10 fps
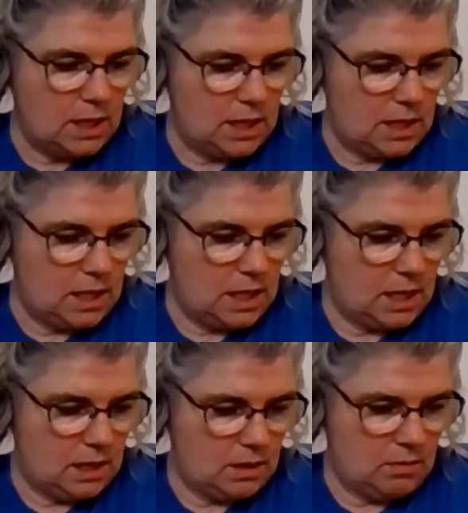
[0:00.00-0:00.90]
And
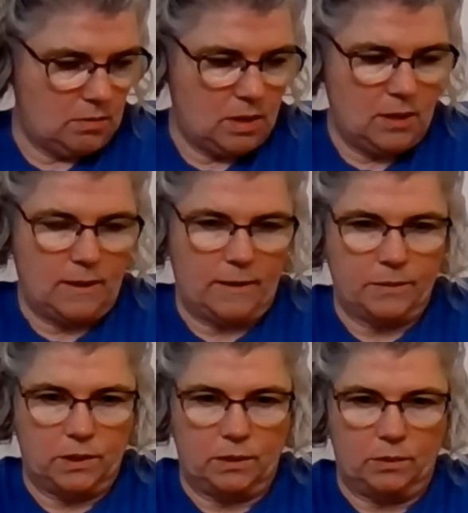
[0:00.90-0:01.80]
now
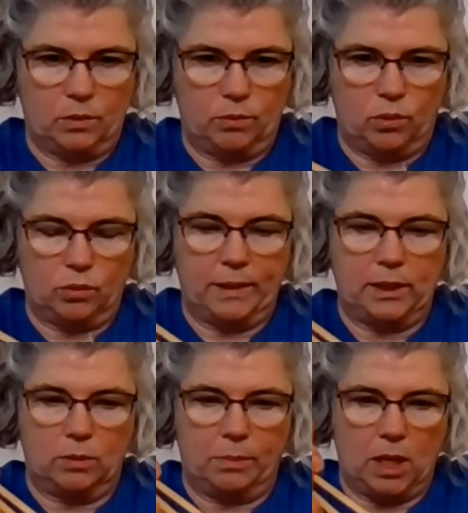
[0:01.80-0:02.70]
I'm going to hold my
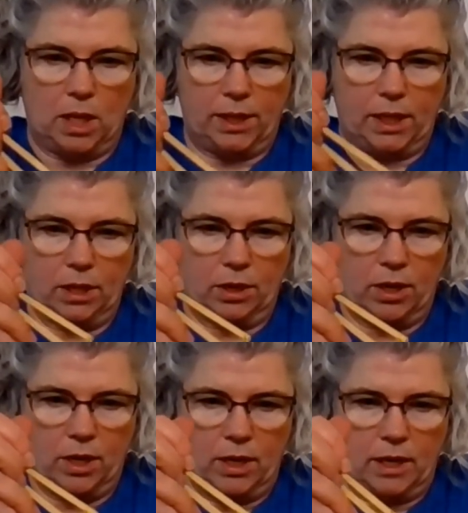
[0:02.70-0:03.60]
little paw
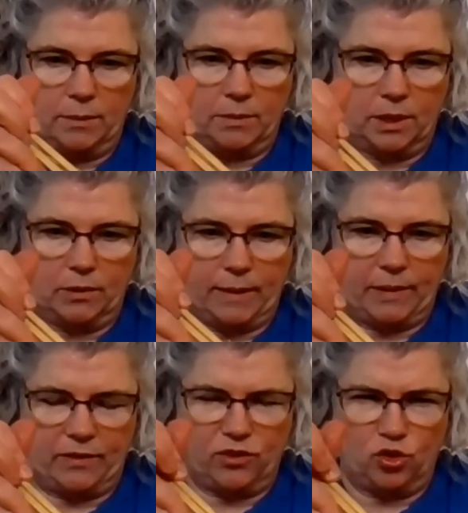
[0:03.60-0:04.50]
here. And I'm going to grab
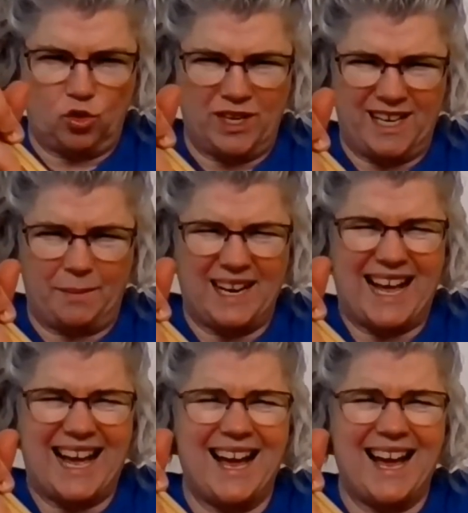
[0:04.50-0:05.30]
that thorn and I'm going to,